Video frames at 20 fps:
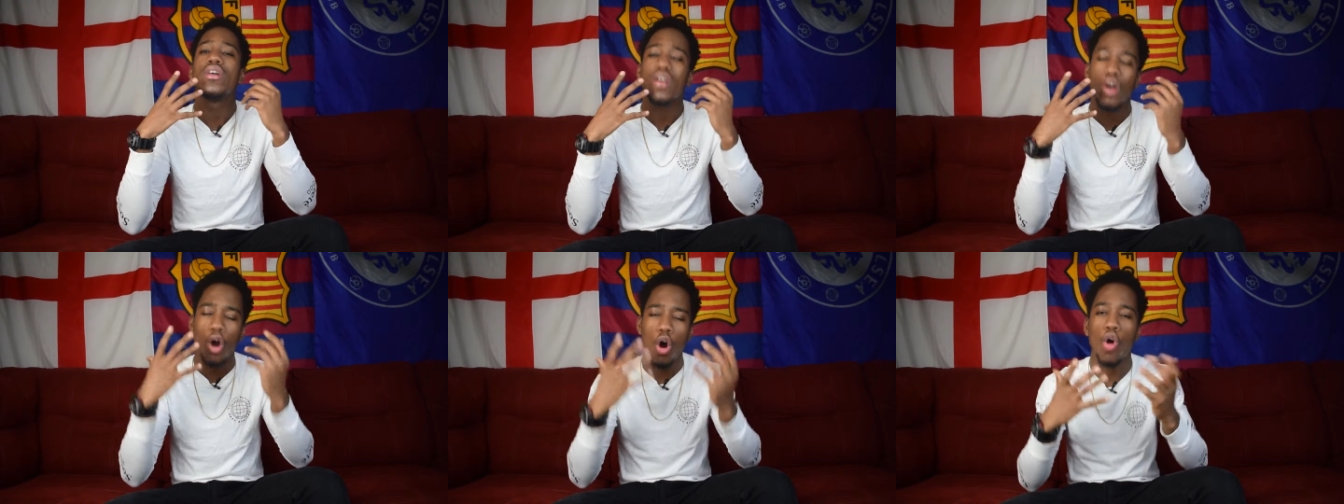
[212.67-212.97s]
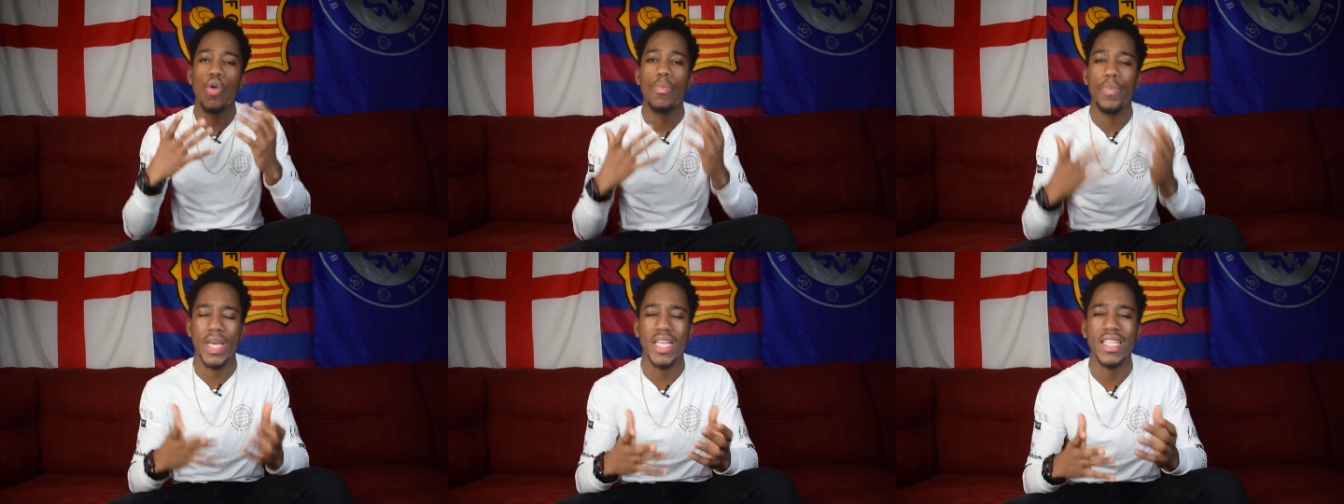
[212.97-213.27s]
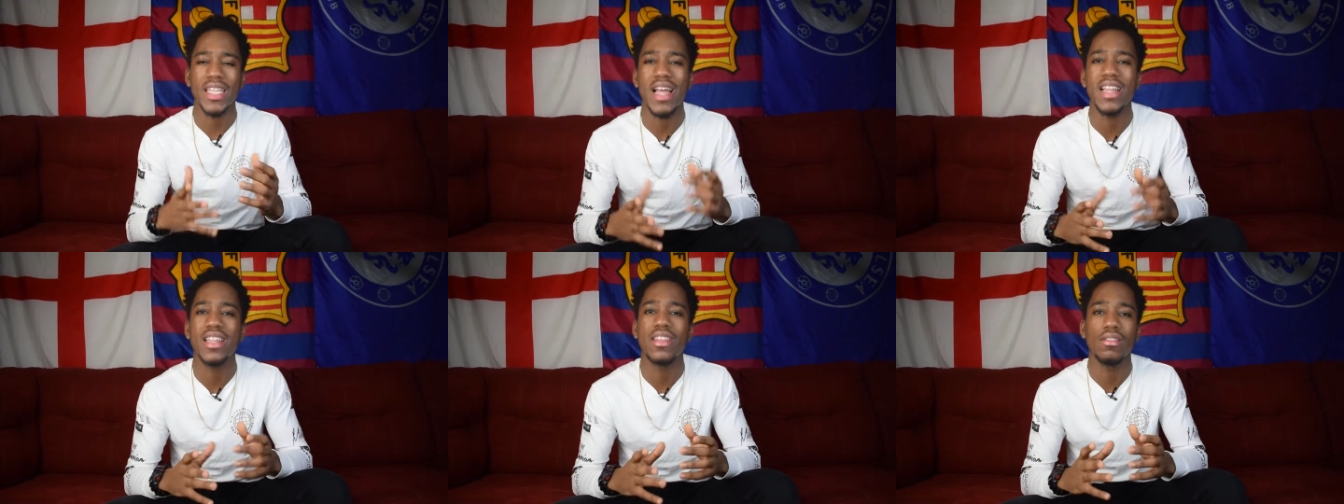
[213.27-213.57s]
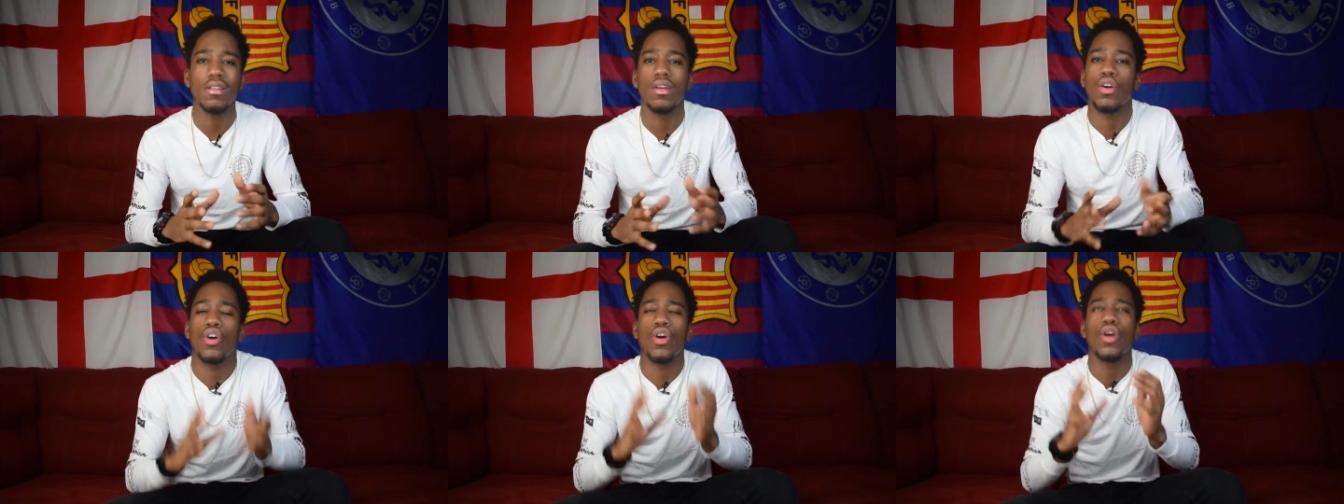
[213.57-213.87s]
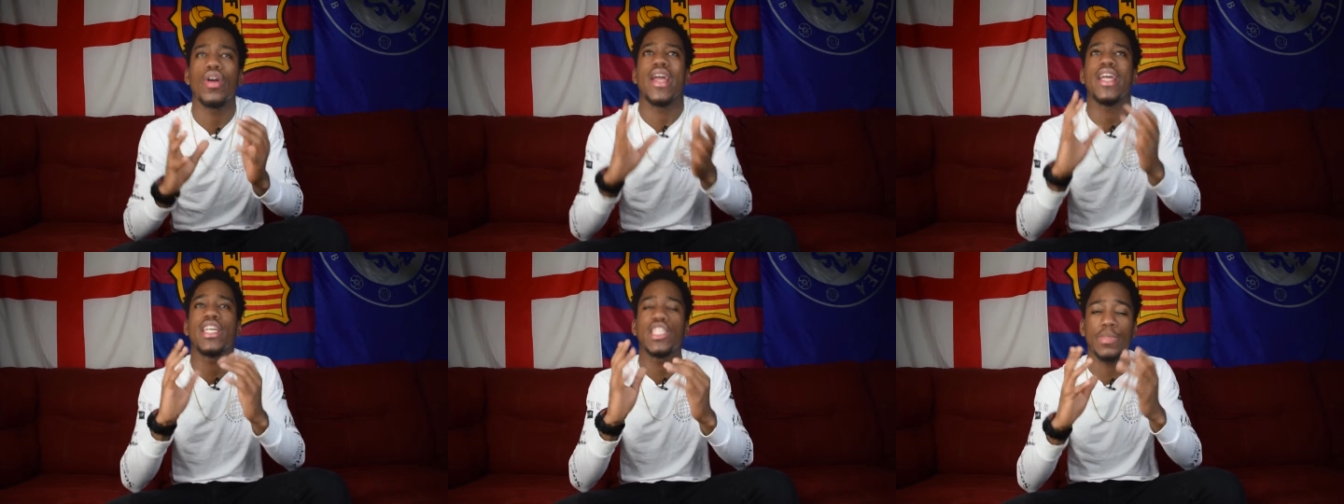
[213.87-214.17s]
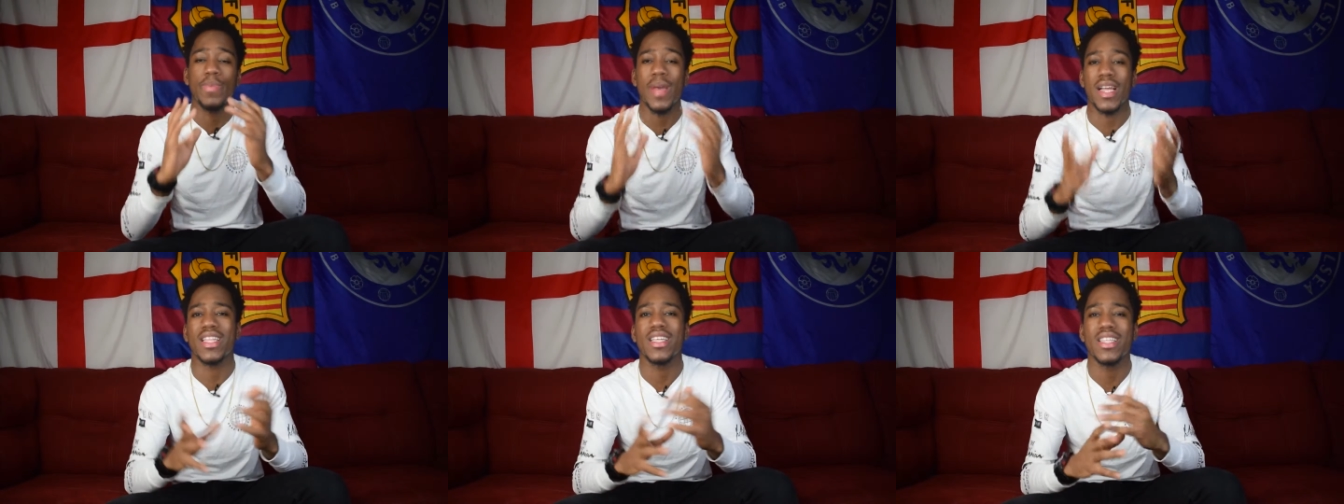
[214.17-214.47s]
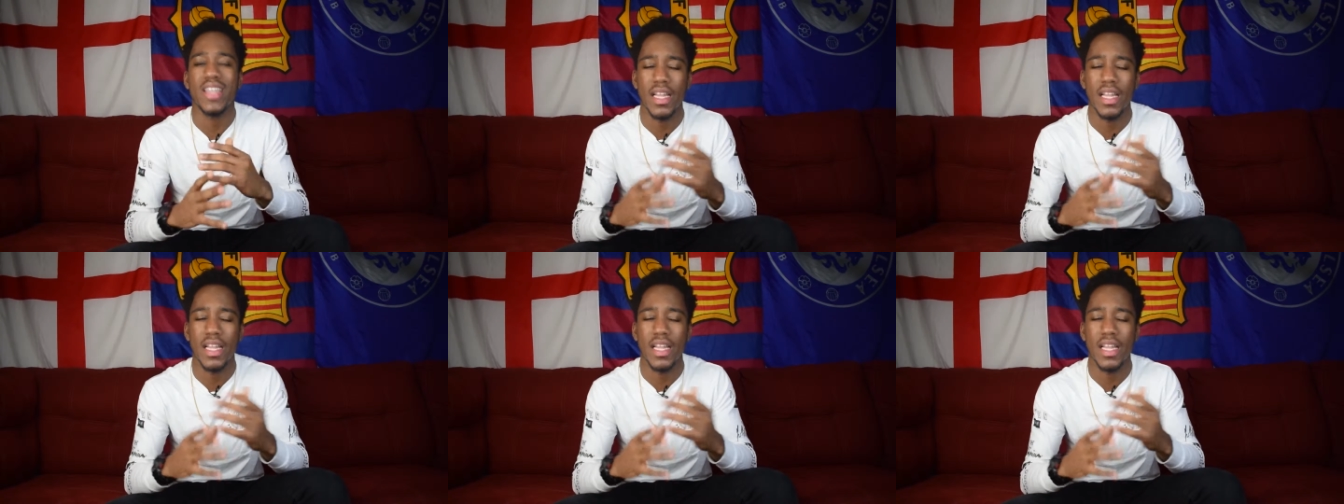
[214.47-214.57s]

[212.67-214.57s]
hoping that or expecting